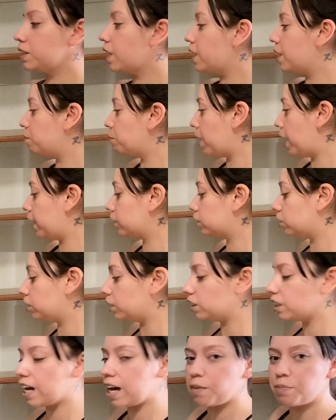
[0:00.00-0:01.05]
I'm
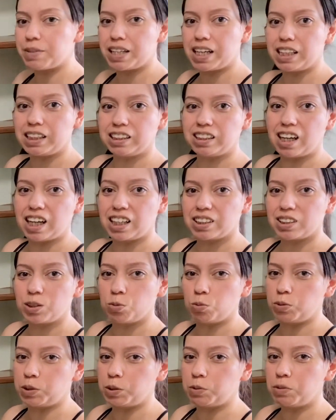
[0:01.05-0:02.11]
actually happy I got the
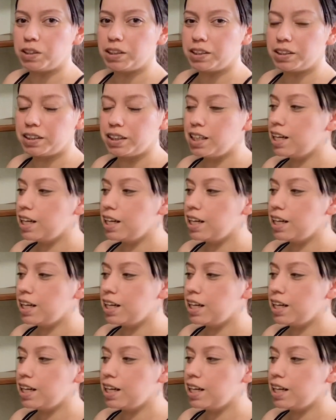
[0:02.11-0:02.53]
wood one.